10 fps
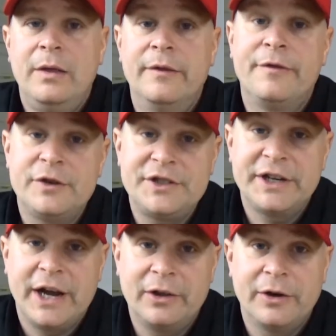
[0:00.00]
The first
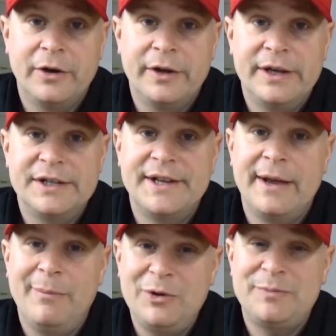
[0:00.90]
thing I learned is
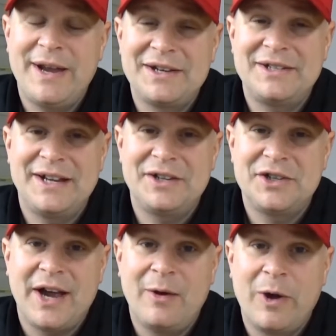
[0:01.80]
that most banks tend to
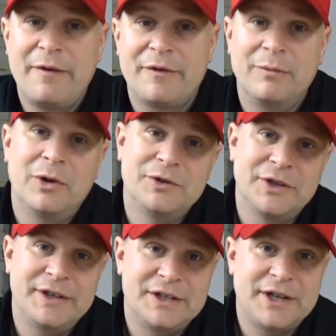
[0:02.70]
shy away from
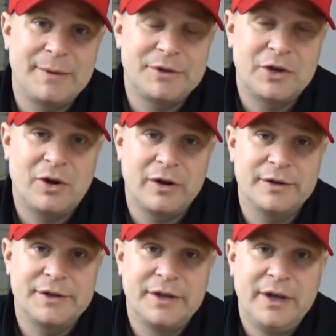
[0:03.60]
loans on these types of
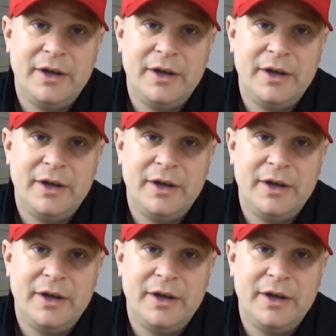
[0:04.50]
cars.